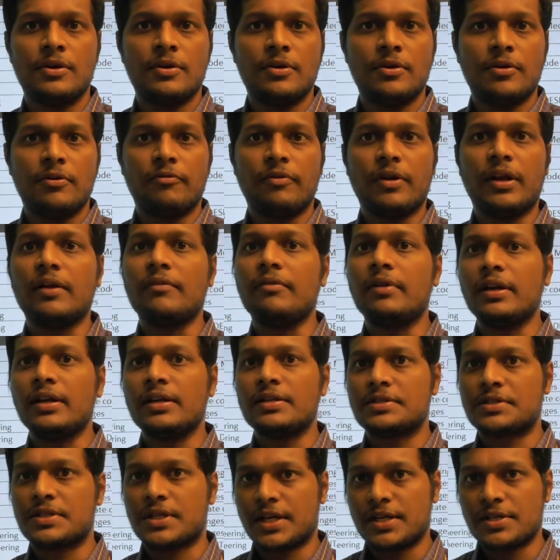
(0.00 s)
whenever a
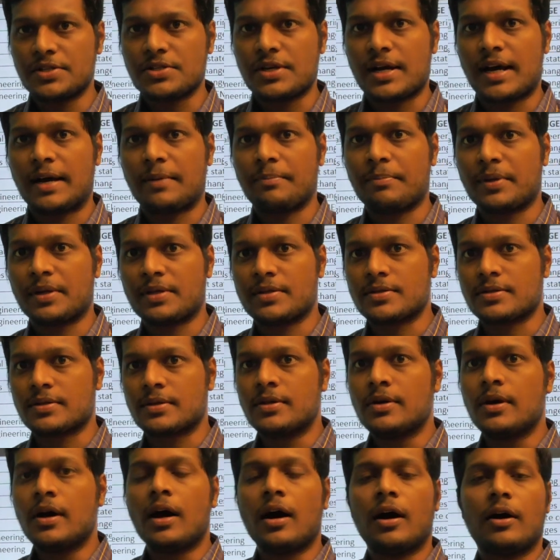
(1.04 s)
change happens
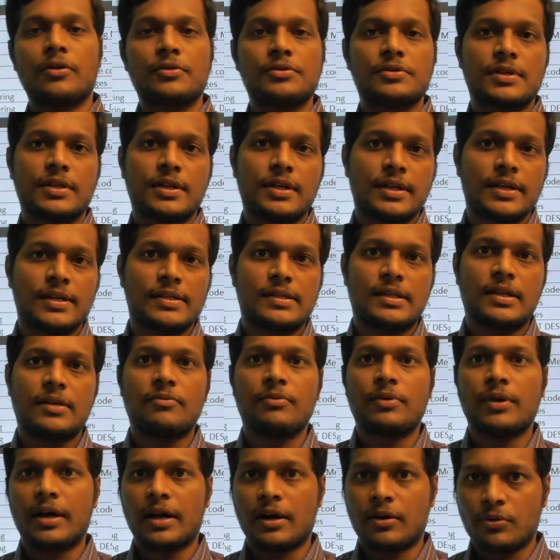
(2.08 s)
how seriously
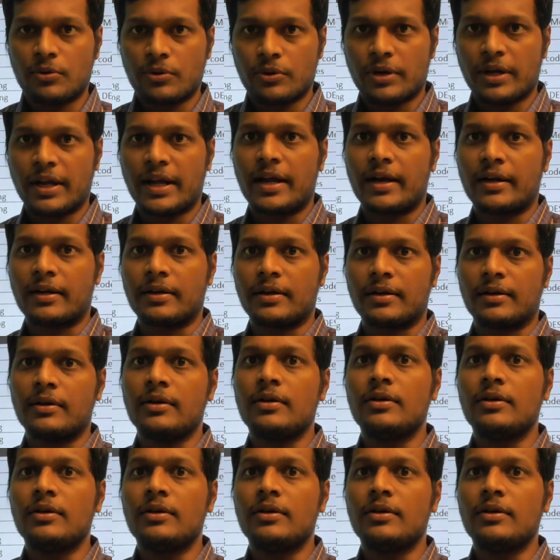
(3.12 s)
we have to react